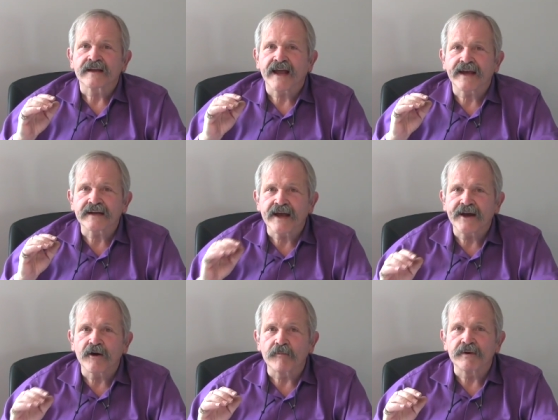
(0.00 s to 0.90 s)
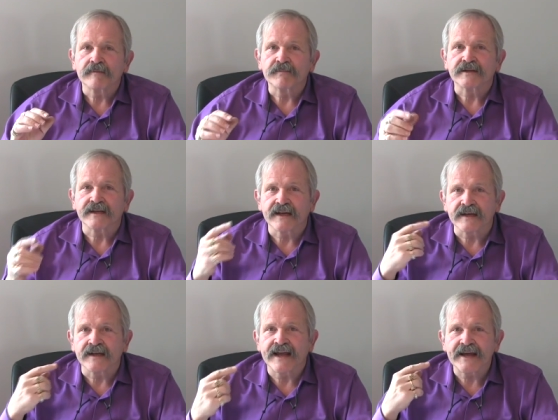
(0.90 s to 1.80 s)
can't help but to get
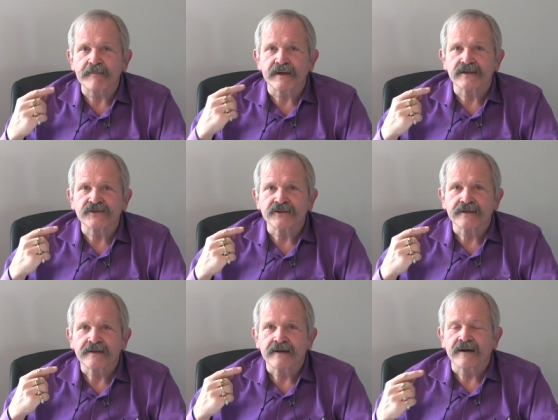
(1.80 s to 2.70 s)
an image